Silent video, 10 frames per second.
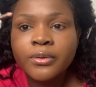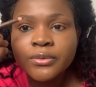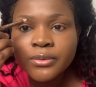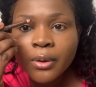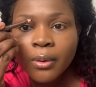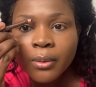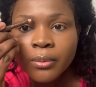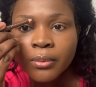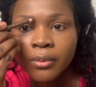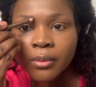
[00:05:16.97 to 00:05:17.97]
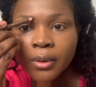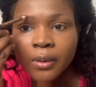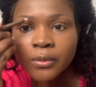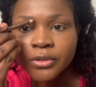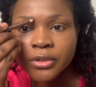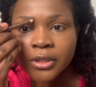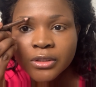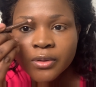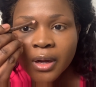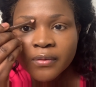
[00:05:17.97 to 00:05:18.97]
So I want you
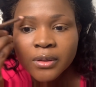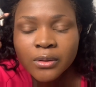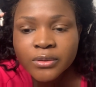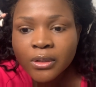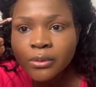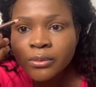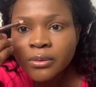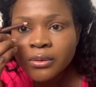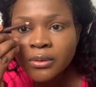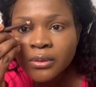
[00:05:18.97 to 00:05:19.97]
guys to have a closer look